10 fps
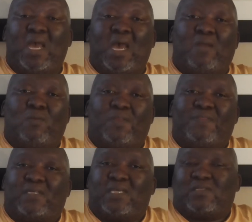And what
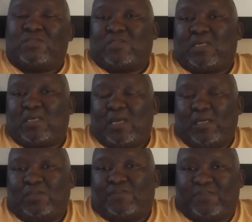that has
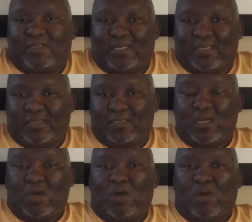kind of done